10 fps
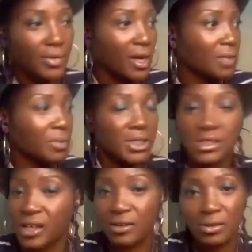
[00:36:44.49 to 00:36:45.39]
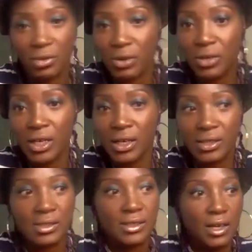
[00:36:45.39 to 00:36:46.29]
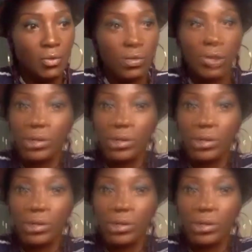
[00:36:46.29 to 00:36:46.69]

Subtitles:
elements that are thrown at us. Well, we